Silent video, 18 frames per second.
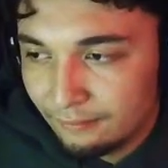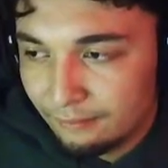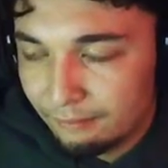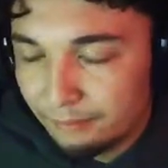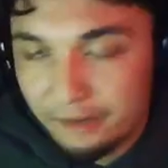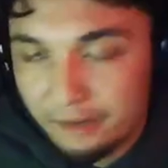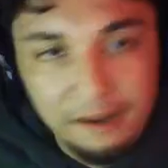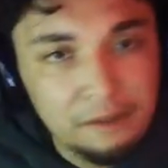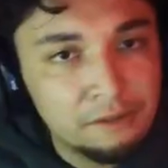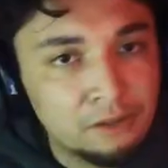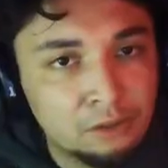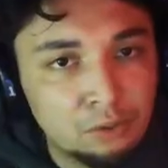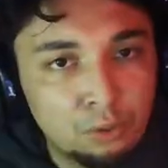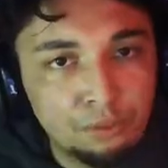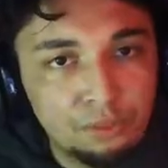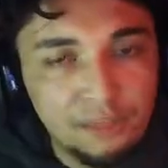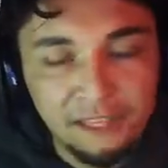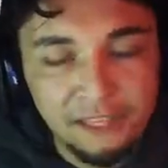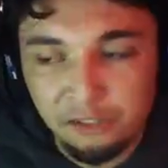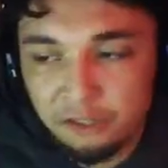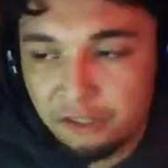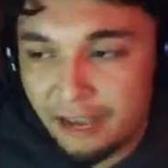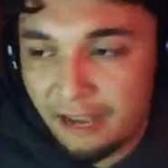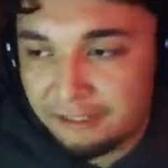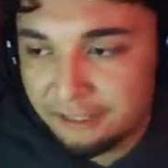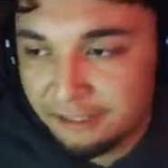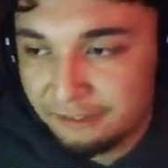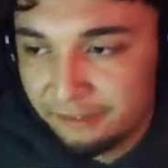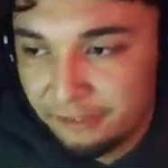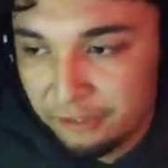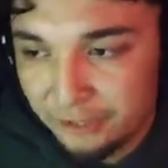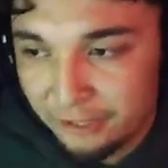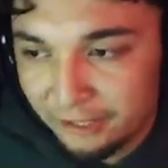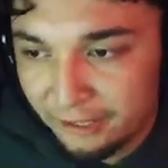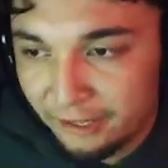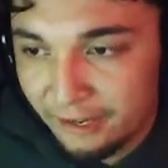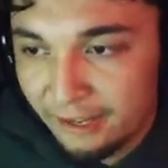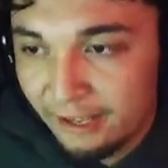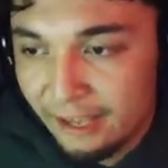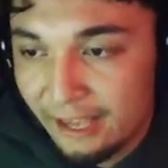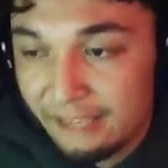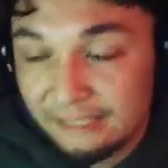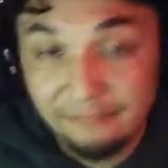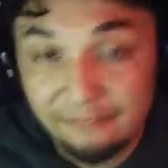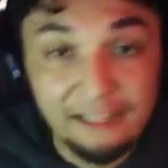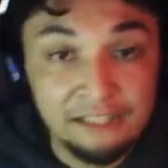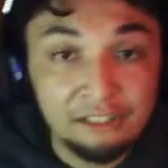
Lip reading: But another cool thing you guys can do here is if they